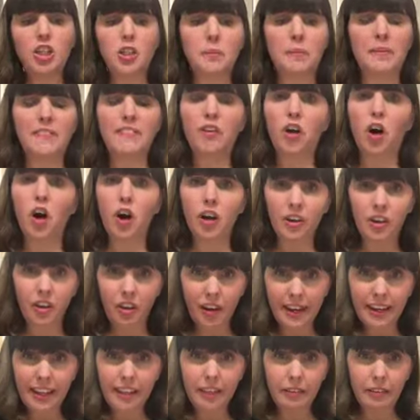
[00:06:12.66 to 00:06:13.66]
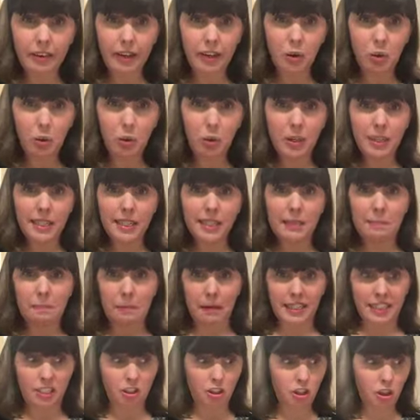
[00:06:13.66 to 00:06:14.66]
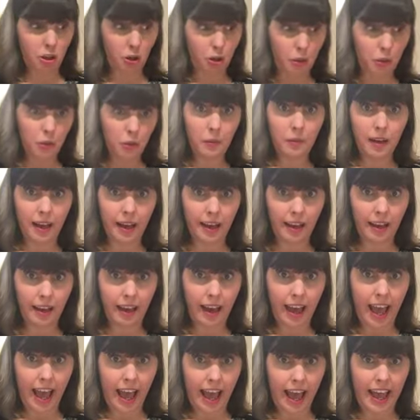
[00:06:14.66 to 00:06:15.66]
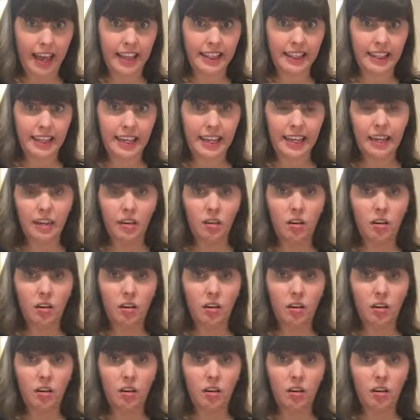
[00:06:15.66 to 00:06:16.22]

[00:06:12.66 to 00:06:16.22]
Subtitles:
So we've got 9 3/4 by 2, and